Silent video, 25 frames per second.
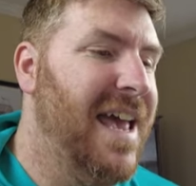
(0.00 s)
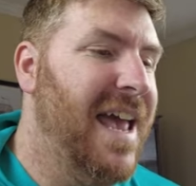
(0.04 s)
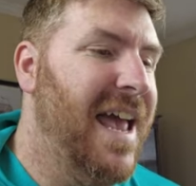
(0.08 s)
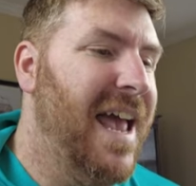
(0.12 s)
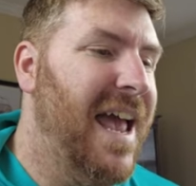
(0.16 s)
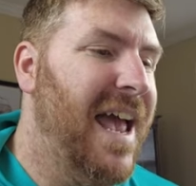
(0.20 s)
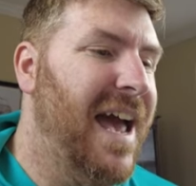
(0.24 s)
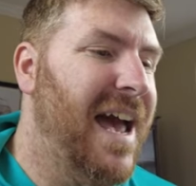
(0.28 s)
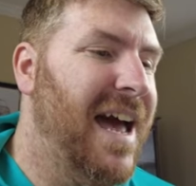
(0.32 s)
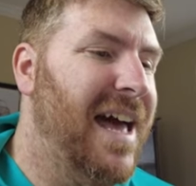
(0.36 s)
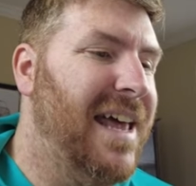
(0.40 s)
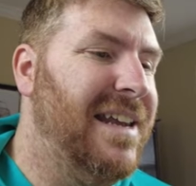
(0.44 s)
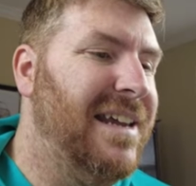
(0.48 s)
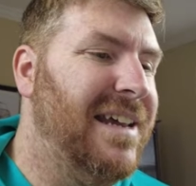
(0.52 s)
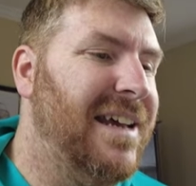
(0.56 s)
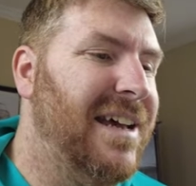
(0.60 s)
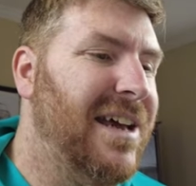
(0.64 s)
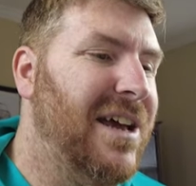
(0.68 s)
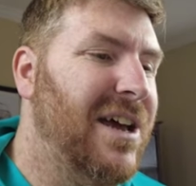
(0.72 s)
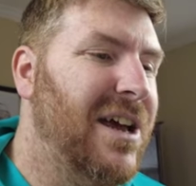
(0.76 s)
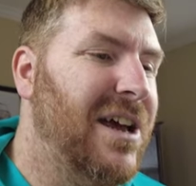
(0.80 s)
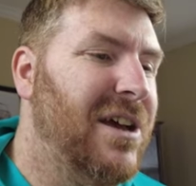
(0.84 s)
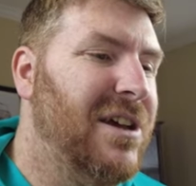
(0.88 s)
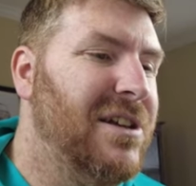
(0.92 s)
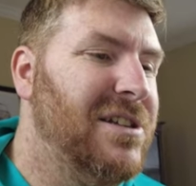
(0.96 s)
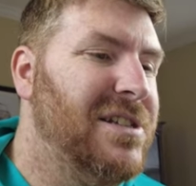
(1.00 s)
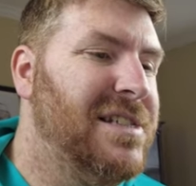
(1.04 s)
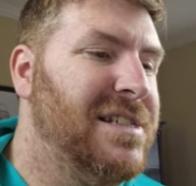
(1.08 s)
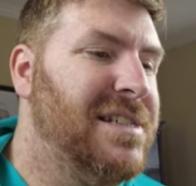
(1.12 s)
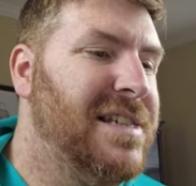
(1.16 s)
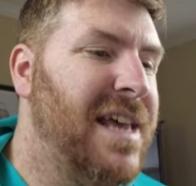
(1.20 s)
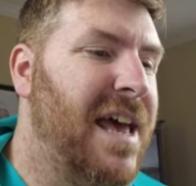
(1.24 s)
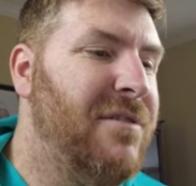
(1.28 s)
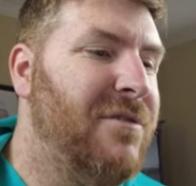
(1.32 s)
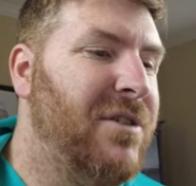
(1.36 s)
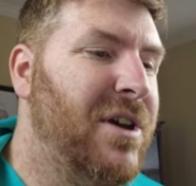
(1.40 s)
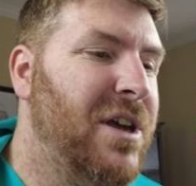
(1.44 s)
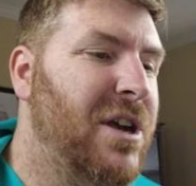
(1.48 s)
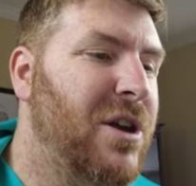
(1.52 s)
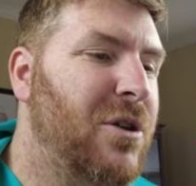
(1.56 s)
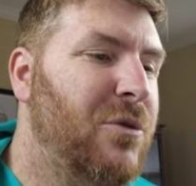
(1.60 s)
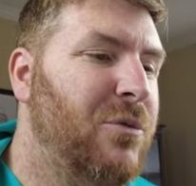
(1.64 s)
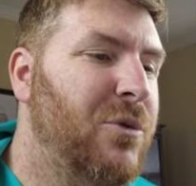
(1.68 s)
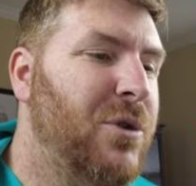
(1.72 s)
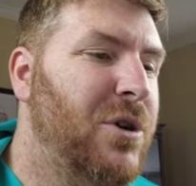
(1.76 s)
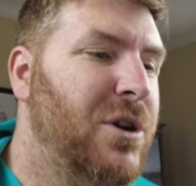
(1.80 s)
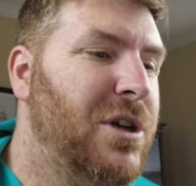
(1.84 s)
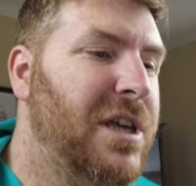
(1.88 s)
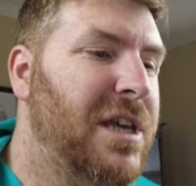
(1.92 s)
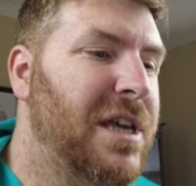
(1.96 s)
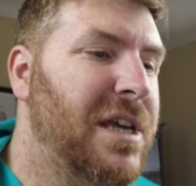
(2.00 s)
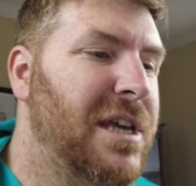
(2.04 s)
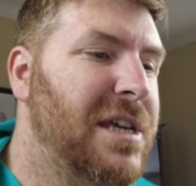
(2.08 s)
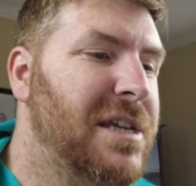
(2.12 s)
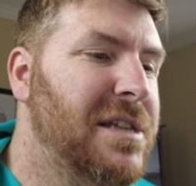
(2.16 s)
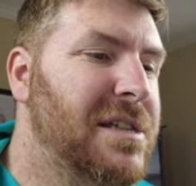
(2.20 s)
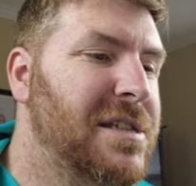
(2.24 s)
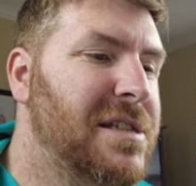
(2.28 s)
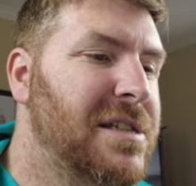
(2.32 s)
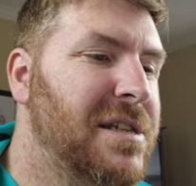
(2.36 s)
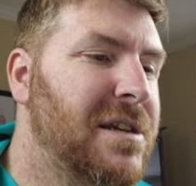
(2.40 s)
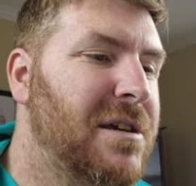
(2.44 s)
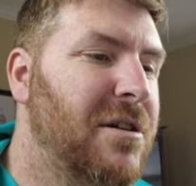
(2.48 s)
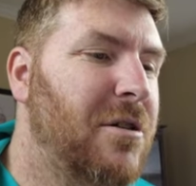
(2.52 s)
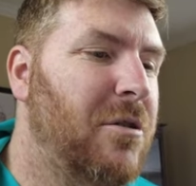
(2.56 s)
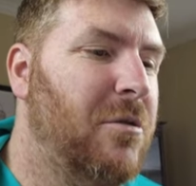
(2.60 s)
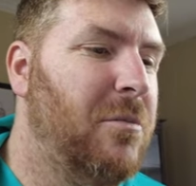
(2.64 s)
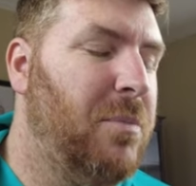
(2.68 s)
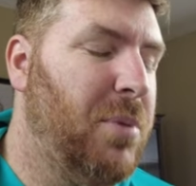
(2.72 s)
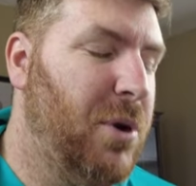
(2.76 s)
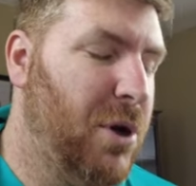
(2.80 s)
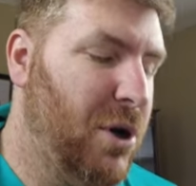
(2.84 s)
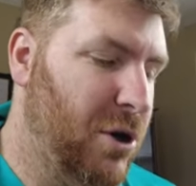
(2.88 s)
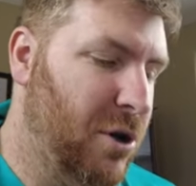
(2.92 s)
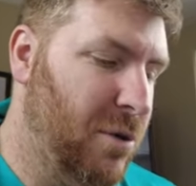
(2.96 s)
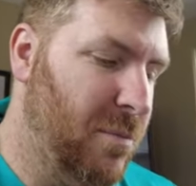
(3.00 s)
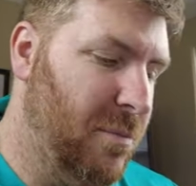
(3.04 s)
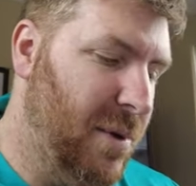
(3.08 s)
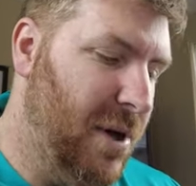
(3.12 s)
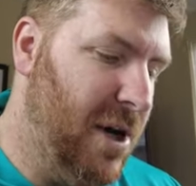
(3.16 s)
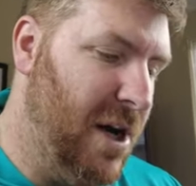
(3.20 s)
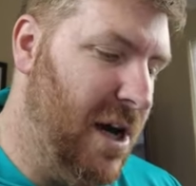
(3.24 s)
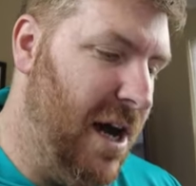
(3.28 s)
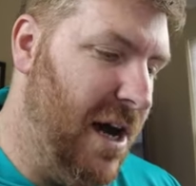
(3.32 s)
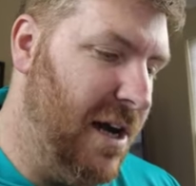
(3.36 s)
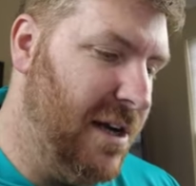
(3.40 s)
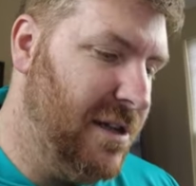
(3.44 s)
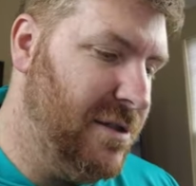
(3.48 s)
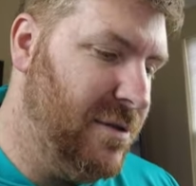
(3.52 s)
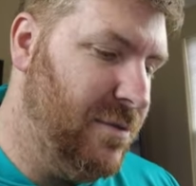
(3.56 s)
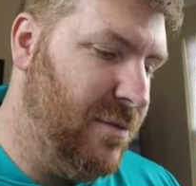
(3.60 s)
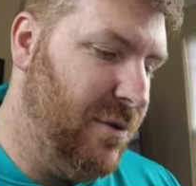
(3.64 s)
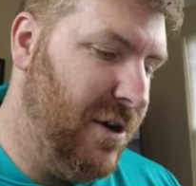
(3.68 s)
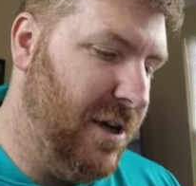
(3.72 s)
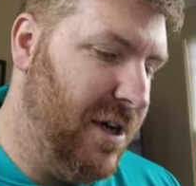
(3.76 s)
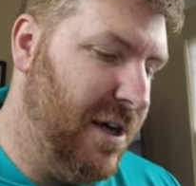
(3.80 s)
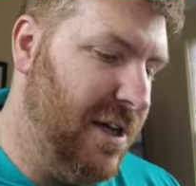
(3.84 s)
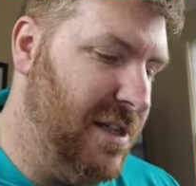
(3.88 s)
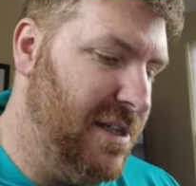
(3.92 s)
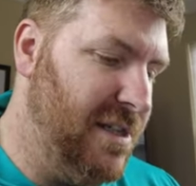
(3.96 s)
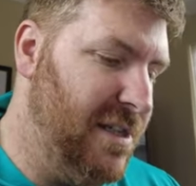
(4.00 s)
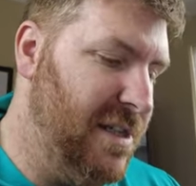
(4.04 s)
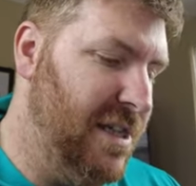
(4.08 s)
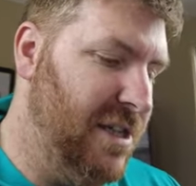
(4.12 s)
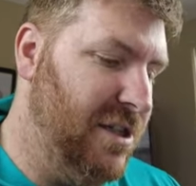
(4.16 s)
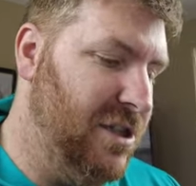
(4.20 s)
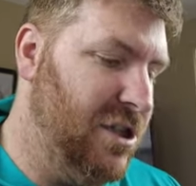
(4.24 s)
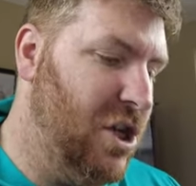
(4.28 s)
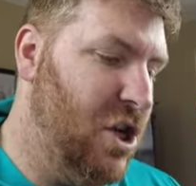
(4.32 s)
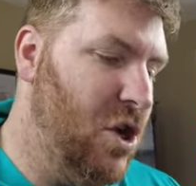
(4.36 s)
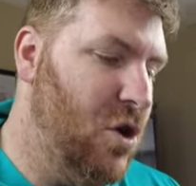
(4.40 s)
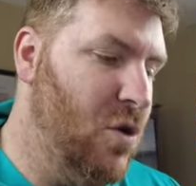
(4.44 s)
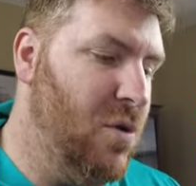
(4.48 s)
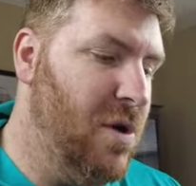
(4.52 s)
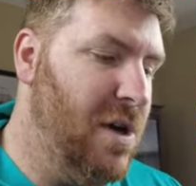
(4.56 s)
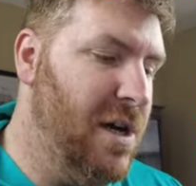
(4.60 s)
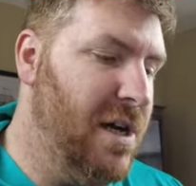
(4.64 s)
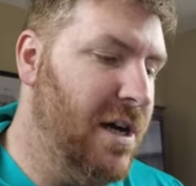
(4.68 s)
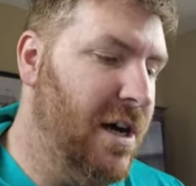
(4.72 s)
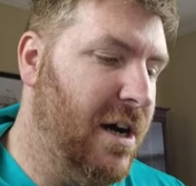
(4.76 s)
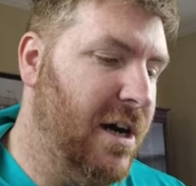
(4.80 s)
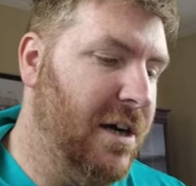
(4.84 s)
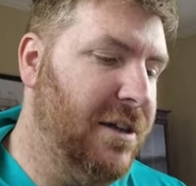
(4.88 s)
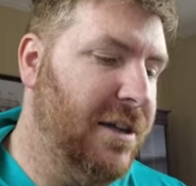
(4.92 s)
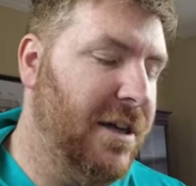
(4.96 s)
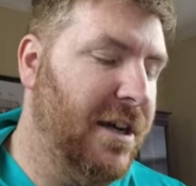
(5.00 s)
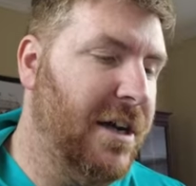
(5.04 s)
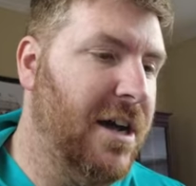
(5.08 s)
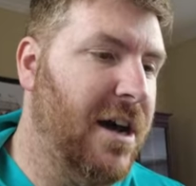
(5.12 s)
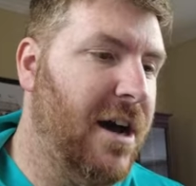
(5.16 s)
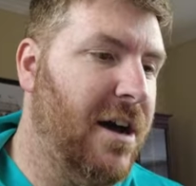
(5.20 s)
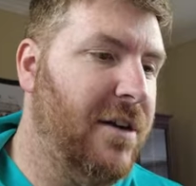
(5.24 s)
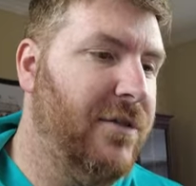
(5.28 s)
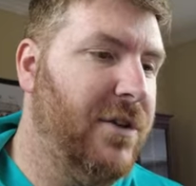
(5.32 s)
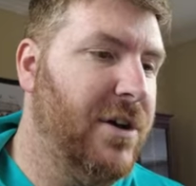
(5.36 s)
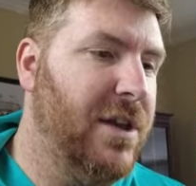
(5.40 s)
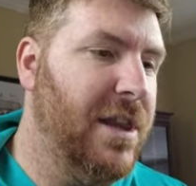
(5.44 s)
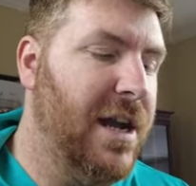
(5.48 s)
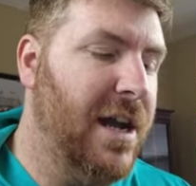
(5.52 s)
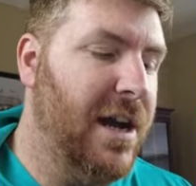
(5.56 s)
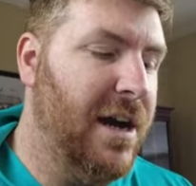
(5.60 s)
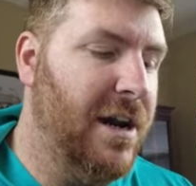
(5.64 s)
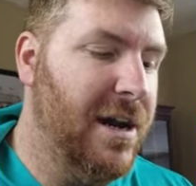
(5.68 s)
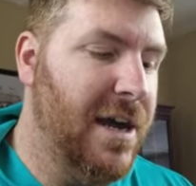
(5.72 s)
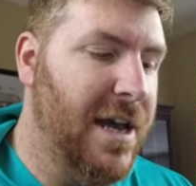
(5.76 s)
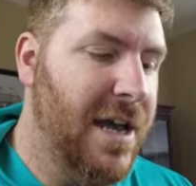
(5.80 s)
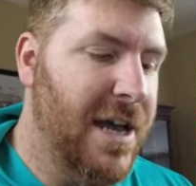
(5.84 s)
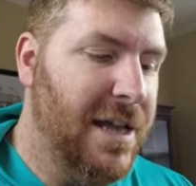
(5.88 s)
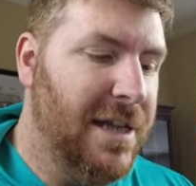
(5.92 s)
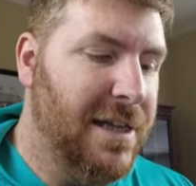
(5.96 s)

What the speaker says: And seven rookies per box. We're going to see Tua on the cover there.